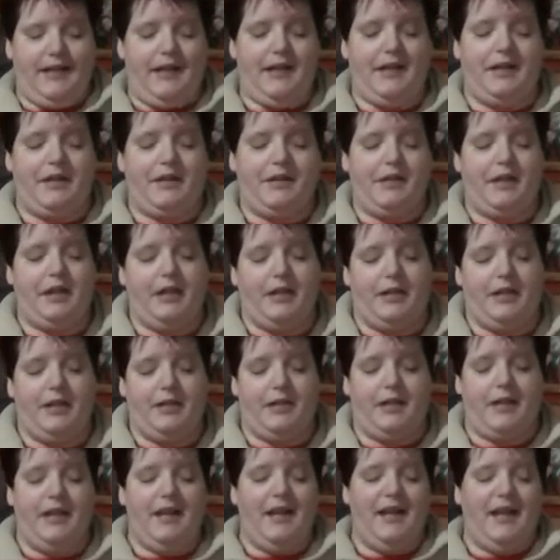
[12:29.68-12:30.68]
it's
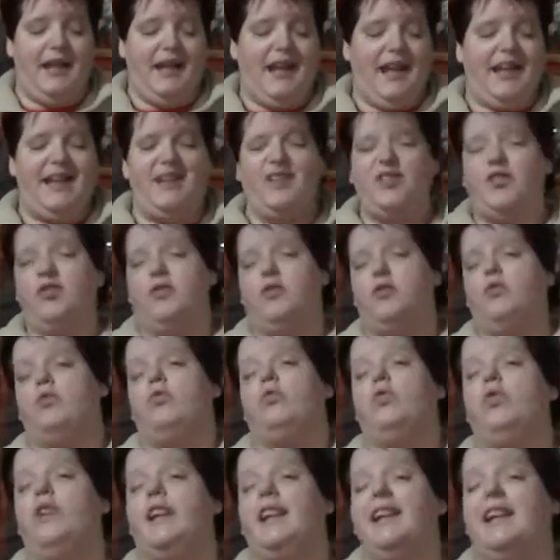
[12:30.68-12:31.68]
just
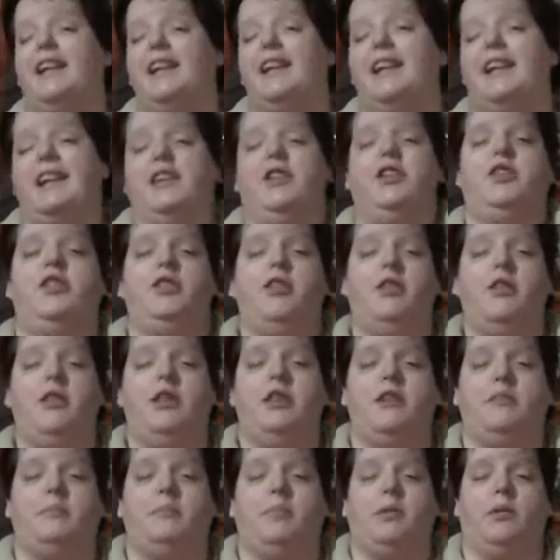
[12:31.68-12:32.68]
really
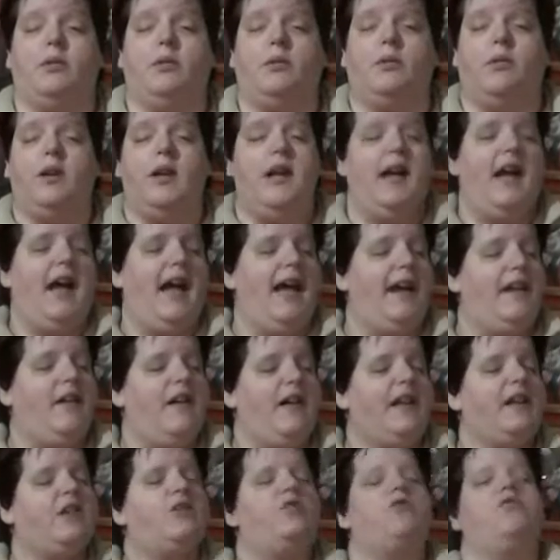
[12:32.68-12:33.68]
enjoyable. And
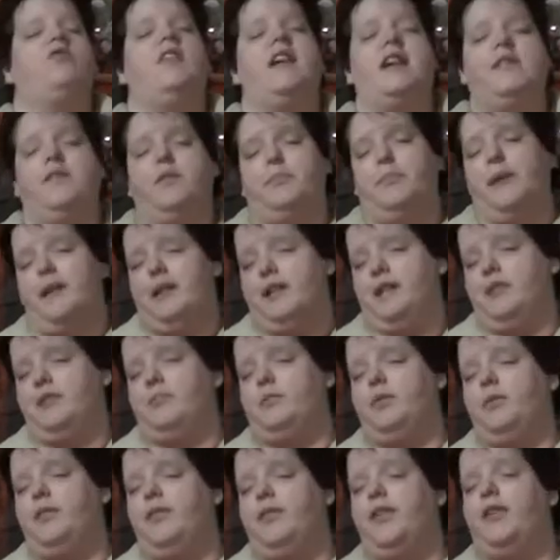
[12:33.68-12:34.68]
I could rave about this
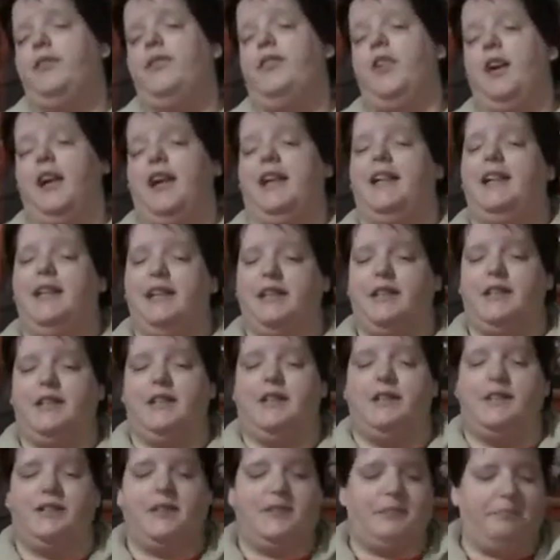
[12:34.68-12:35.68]
movie for
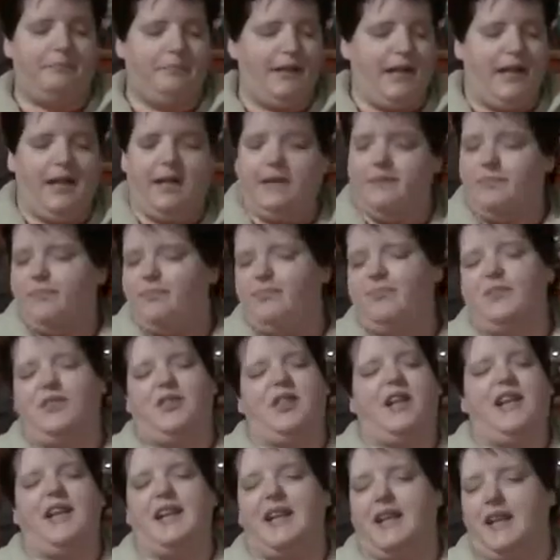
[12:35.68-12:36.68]
ages, be it
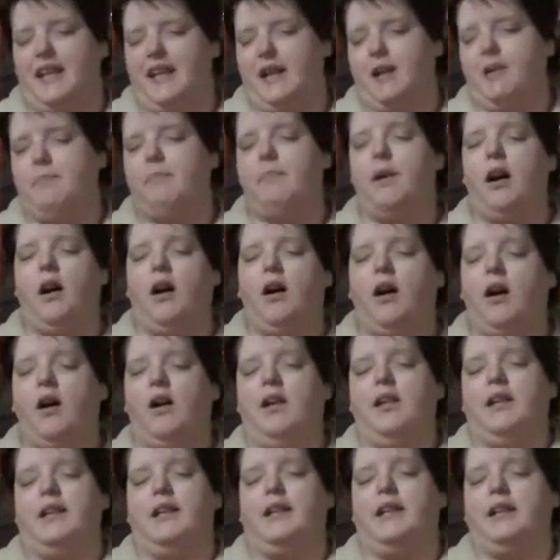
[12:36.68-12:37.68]
taking it
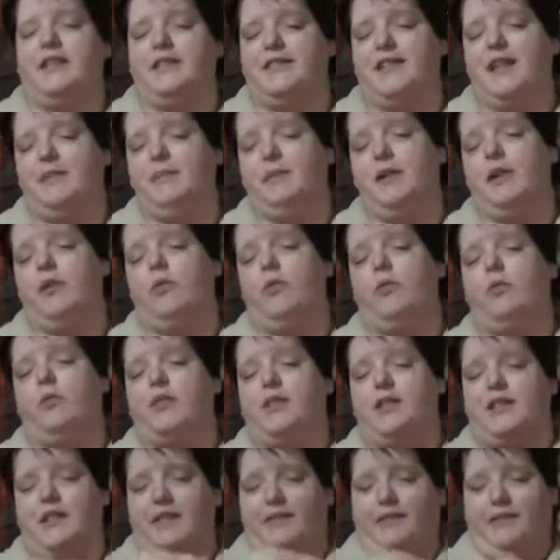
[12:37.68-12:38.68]
apart and examining all the
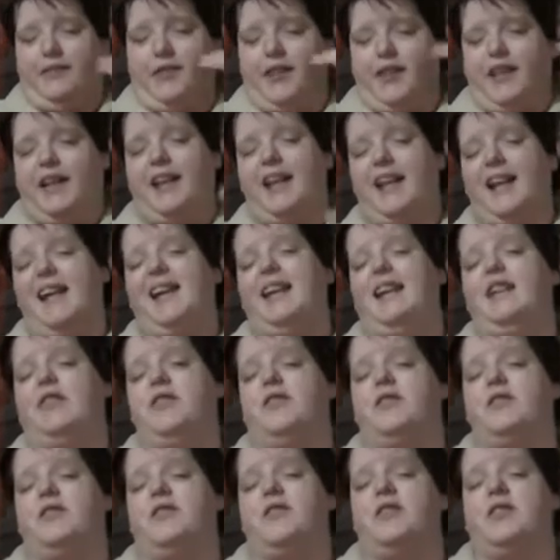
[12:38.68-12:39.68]
different
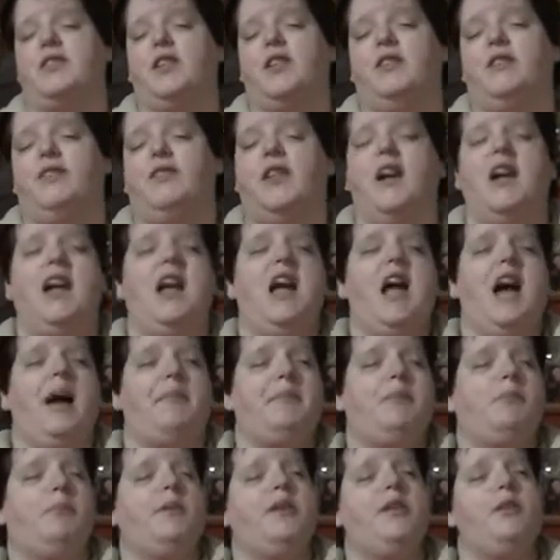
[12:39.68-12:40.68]
layers and stuff. I
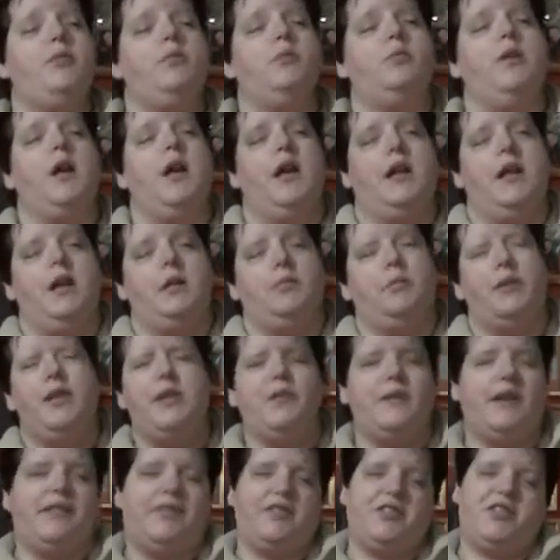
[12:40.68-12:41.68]
mean, when
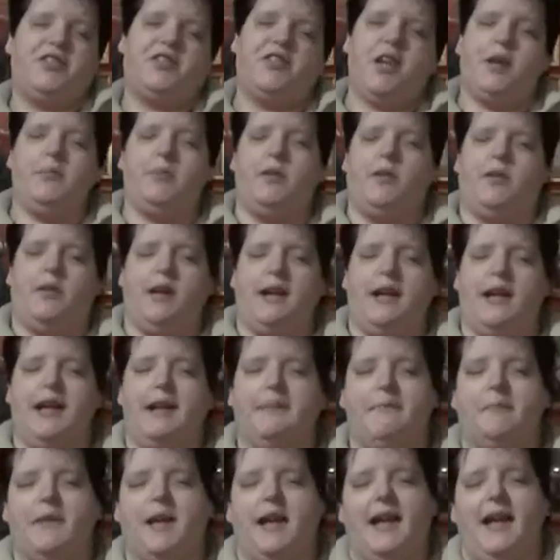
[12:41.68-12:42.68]
you give a summary,
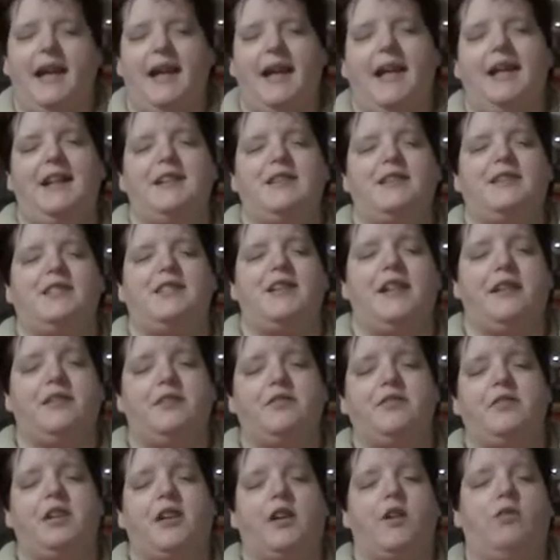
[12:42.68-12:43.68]
it
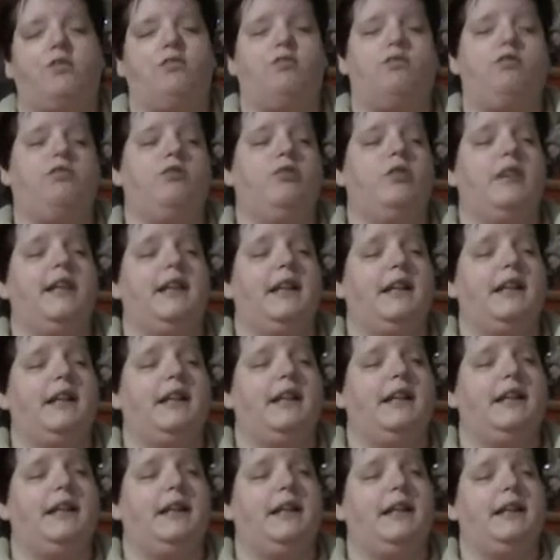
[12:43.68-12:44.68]
sounds like a
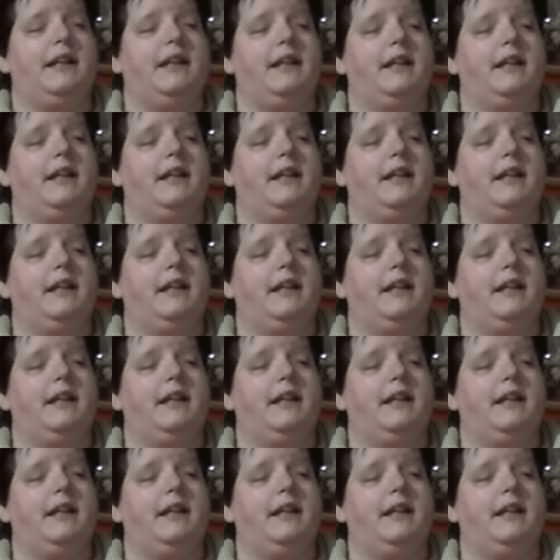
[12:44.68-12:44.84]
really